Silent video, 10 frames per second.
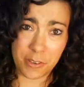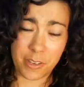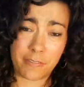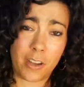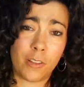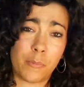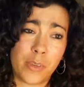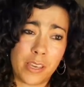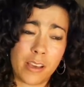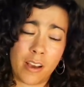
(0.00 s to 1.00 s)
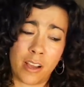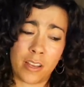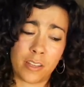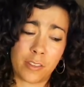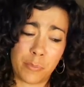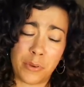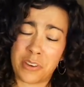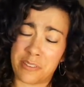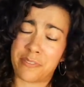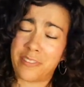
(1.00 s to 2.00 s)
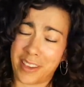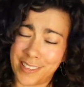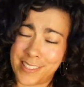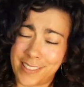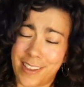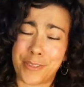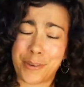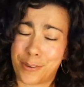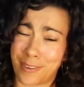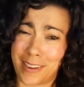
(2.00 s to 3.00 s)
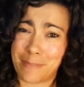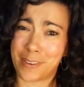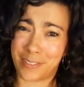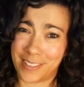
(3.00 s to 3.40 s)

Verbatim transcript: you can follow me on the Book of Face and the Gram of